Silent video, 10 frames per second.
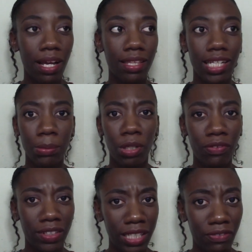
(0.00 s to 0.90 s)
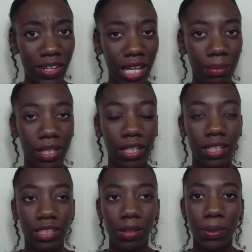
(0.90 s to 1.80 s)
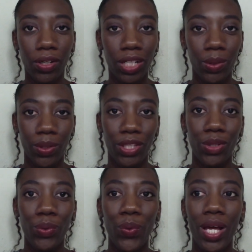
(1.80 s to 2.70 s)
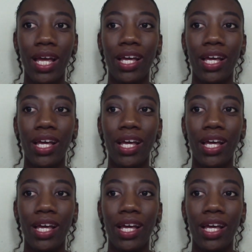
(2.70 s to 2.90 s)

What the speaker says: and that's perfectly fine, because to be honest with you,